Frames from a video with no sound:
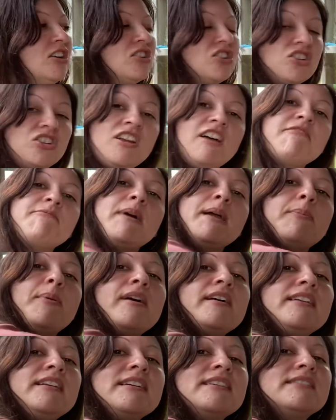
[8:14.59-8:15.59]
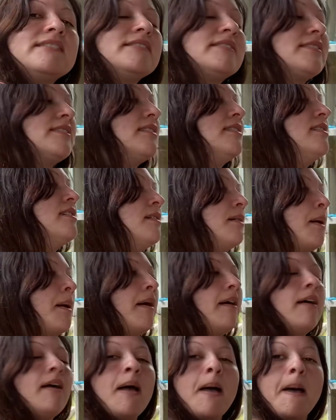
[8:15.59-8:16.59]
Shove my bunions.
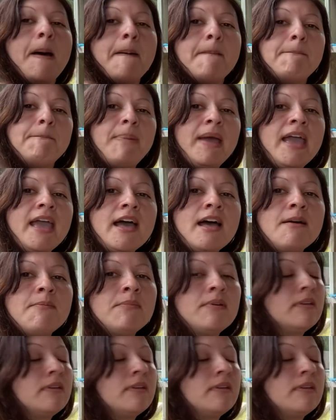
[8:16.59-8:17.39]
Bam!